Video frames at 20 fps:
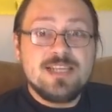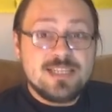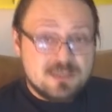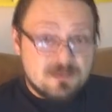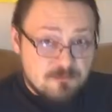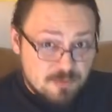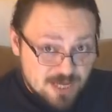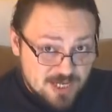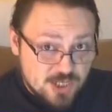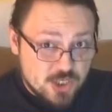
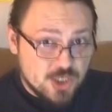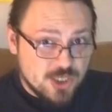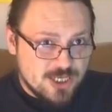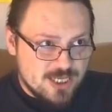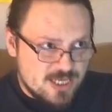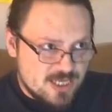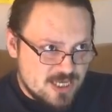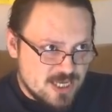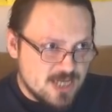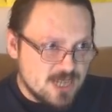
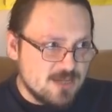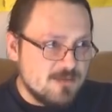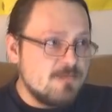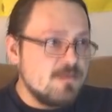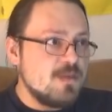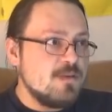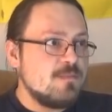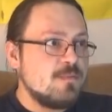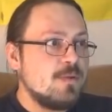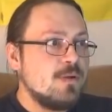especially young
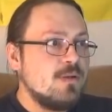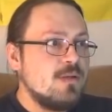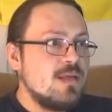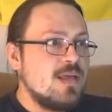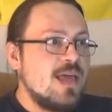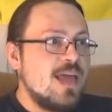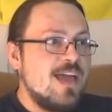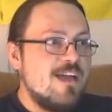people,